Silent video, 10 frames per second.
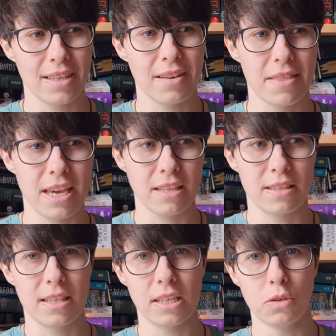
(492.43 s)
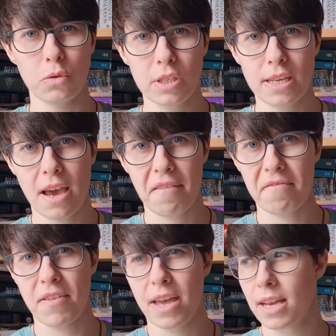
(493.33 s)
they do
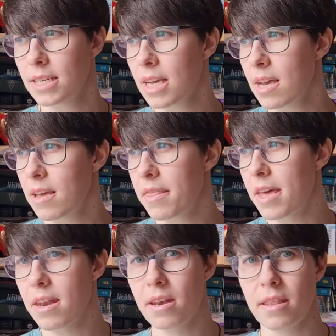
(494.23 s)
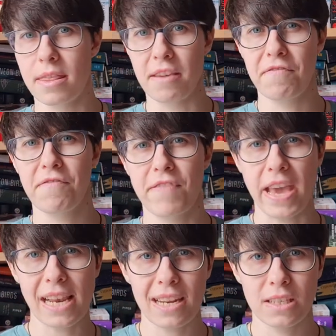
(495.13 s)
stuff and then they
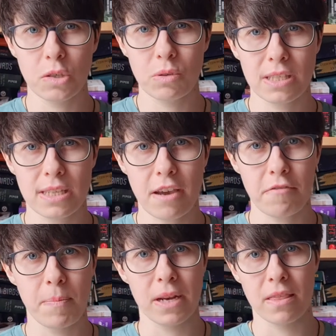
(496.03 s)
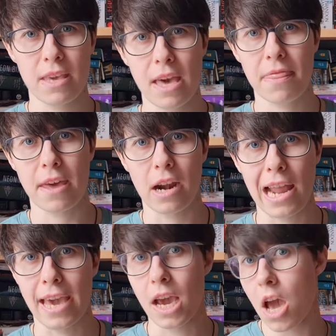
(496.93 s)
fail at doing stuff. But in the end, they're
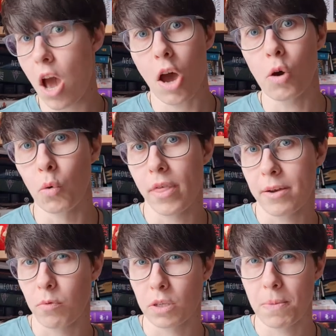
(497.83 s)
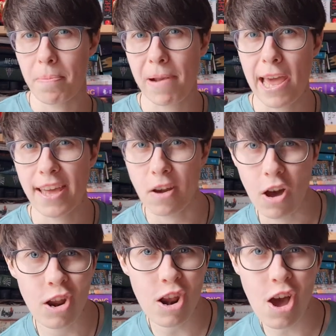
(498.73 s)
like, oh, that was my plan
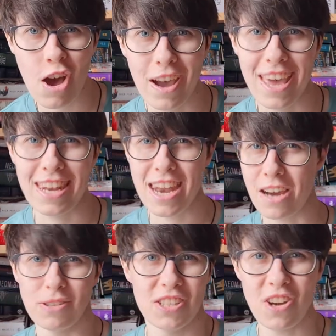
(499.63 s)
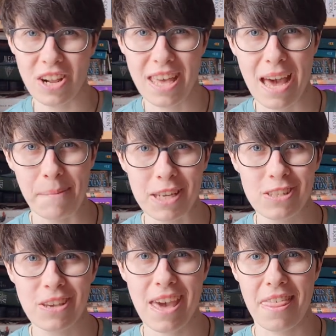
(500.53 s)
all along, and now it's all coming
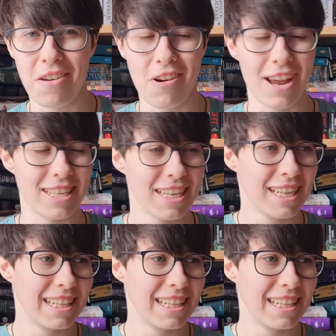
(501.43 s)
together. And